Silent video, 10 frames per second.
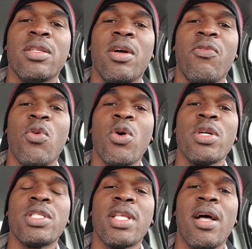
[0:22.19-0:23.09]
Of
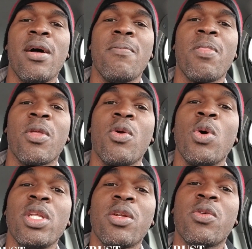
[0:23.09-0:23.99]
course, um,
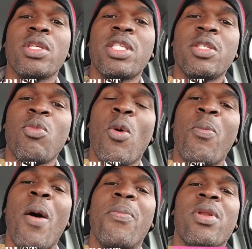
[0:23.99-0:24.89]
Golden Krust is more
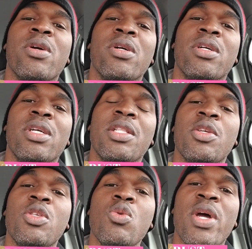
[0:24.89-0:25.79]
popular in the
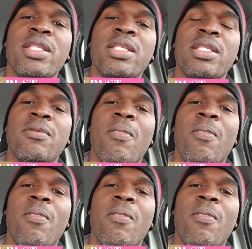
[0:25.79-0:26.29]
US